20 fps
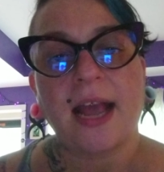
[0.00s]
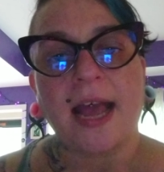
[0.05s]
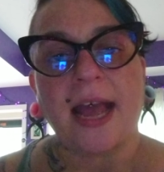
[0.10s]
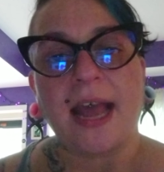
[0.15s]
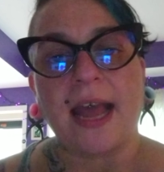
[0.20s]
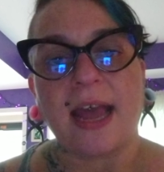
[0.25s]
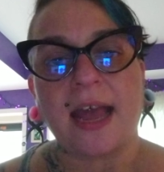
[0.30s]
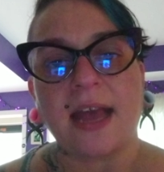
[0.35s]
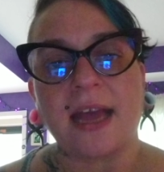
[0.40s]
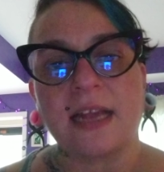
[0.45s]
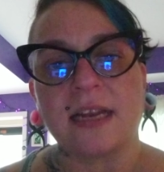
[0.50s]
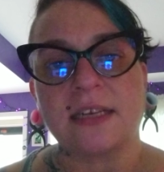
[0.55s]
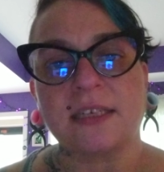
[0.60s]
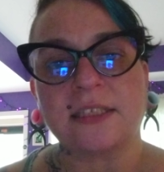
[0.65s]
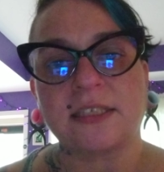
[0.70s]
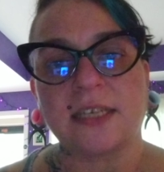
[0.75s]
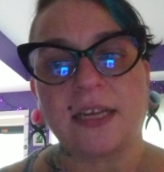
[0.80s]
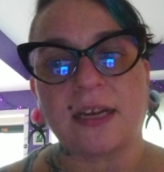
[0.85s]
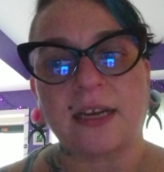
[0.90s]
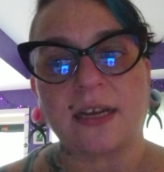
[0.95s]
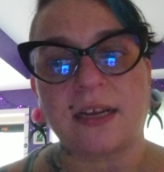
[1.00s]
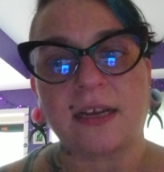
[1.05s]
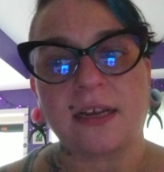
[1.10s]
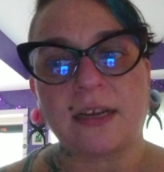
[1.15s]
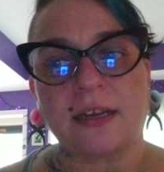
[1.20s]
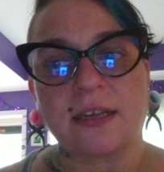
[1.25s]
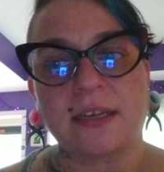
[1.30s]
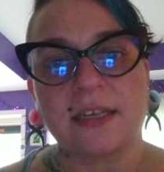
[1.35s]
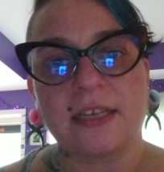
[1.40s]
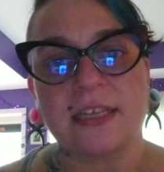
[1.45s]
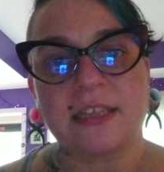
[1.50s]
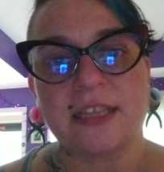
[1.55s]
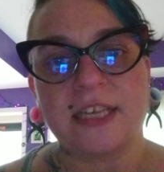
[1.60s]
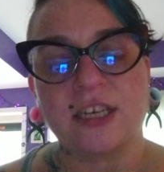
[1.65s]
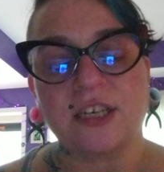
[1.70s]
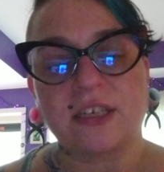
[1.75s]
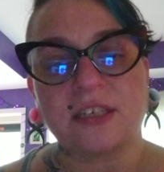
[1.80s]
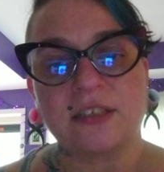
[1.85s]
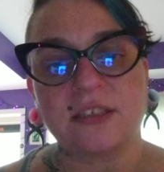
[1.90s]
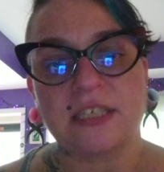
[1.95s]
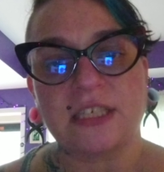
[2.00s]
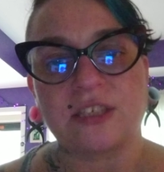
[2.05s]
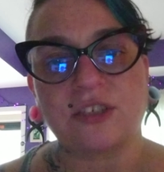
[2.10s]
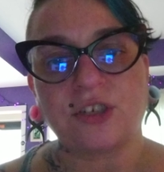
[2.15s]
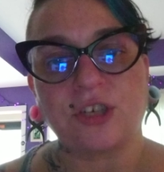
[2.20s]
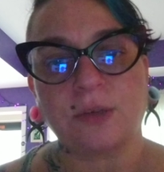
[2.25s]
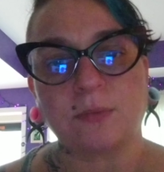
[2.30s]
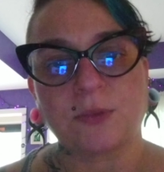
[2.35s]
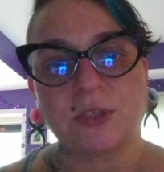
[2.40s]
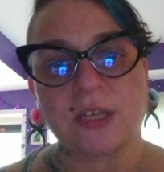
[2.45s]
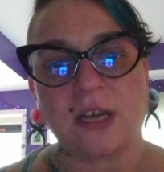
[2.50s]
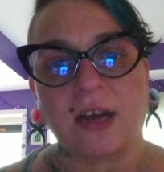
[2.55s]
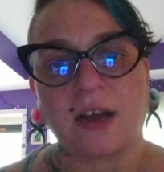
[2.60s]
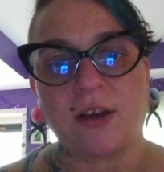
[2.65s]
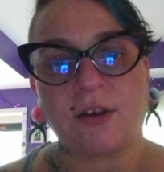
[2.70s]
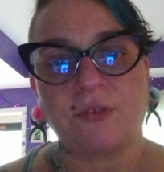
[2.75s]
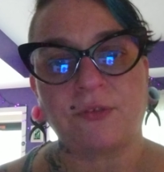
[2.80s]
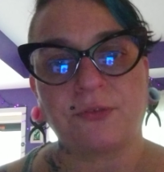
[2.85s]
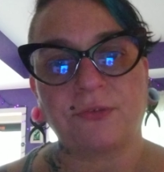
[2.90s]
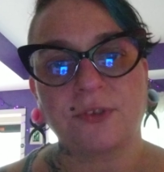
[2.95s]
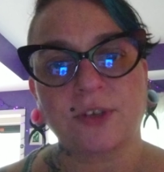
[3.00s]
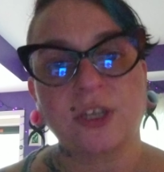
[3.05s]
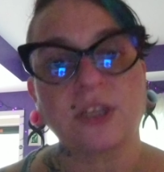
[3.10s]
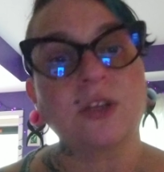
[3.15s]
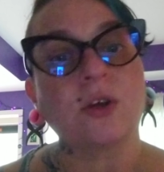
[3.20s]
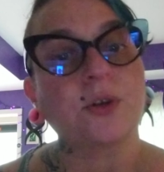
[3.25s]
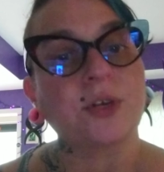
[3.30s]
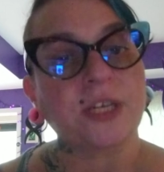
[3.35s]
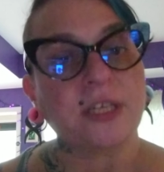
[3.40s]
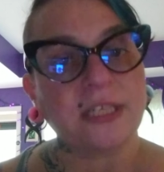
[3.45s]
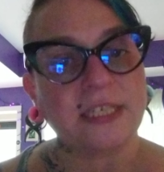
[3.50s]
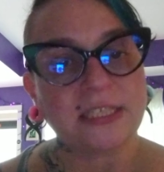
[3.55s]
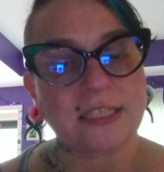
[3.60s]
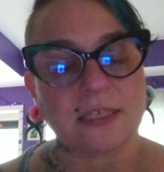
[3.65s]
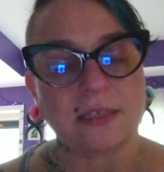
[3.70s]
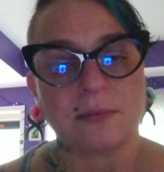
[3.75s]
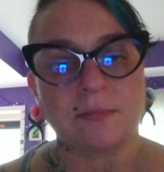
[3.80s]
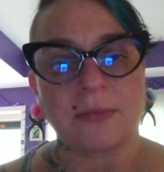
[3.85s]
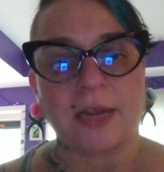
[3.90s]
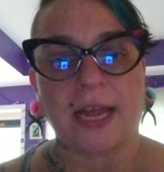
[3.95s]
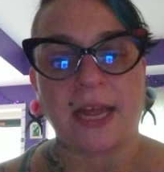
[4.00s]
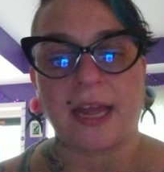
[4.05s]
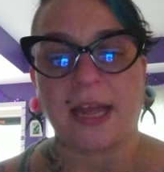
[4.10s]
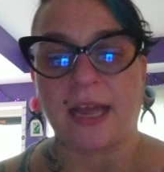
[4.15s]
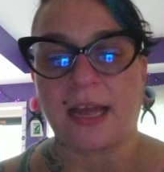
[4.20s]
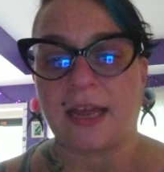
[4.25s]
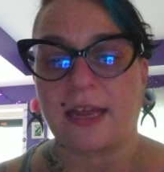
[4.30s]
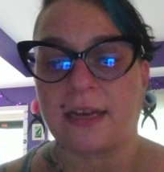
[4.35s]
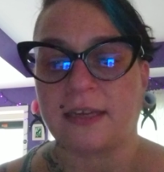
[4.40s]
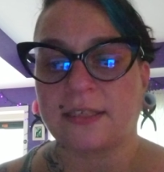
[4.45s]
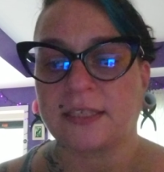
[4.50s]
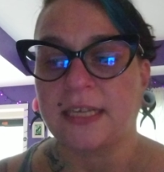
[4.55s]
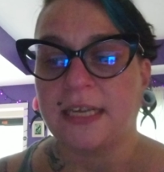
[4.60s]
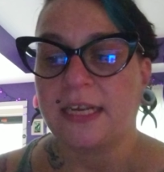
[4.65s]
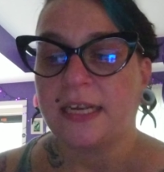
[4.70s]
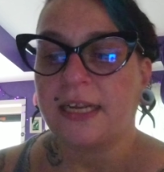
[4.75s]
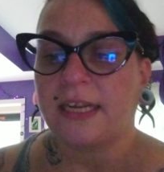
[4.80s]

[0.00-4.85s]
and in terms of colonialism and